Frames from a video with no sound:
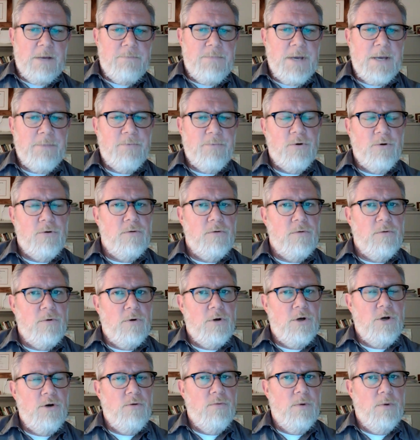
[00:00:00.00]
people
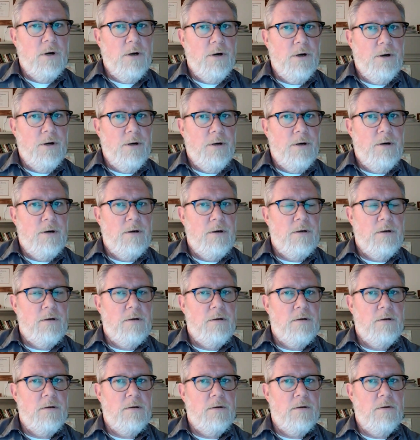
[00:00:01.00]
who were
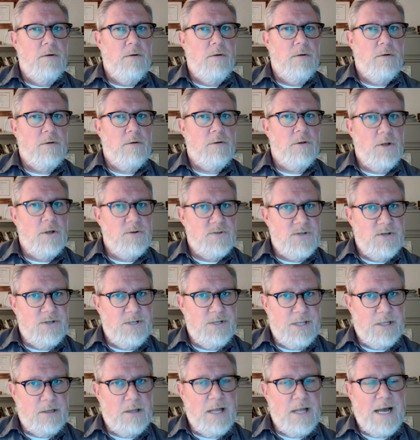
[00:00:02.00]
closer
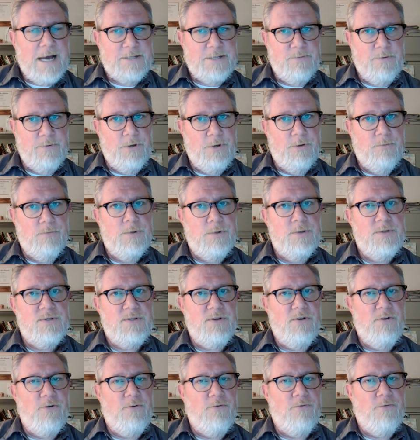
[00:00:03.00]
to the classroom,
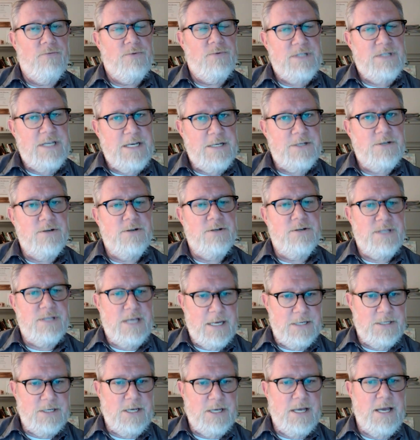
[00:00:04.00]
so teachers,
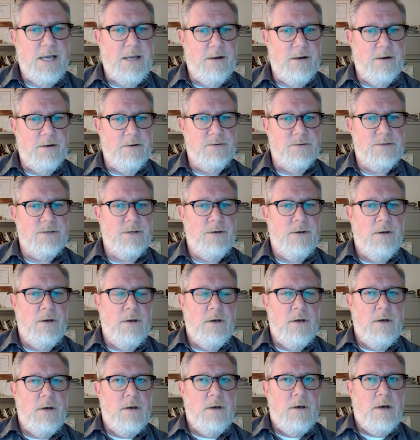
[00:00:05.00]
educators,
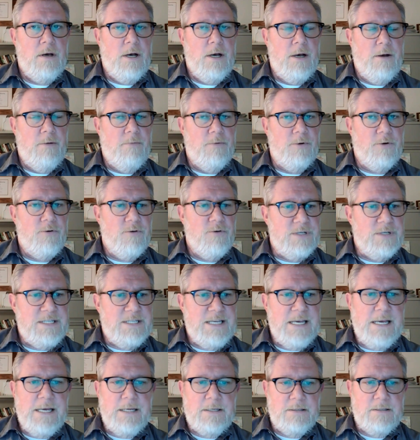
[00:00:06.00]
um,
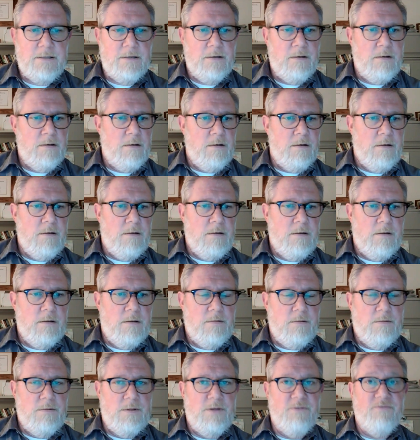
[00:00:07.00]
critiqued
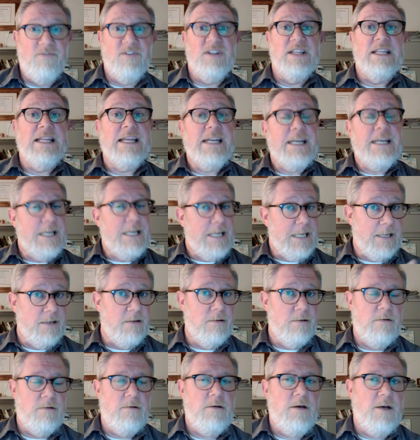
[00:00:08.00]
the validity
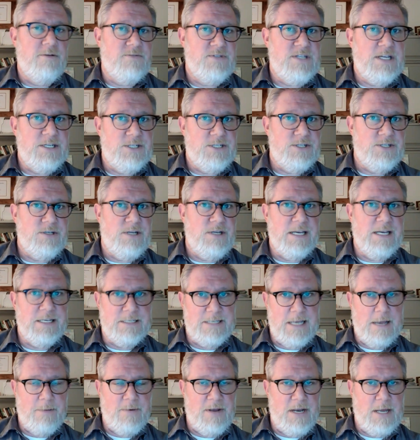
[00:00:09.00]
of such
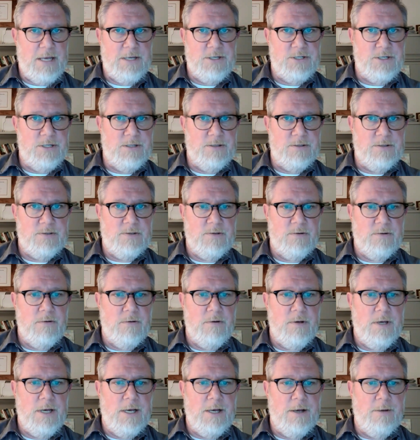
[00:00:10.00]
examinations.
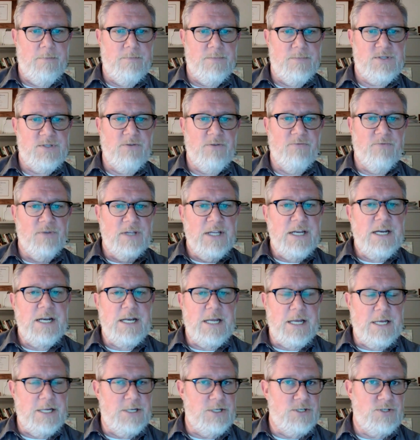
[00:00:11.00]
Um, so
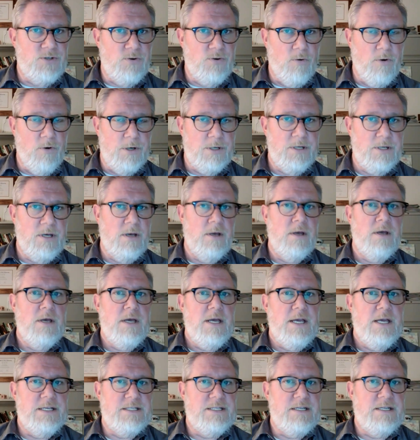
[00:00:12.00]
validity, in short,
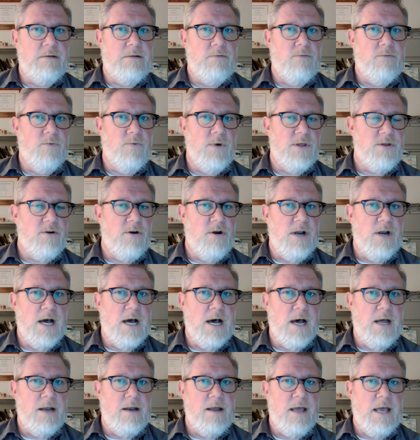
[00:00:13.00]
is whether or
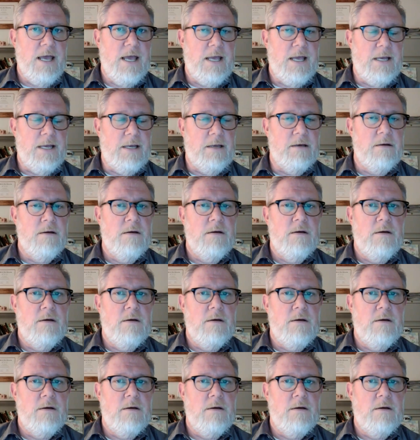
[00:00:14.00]
not a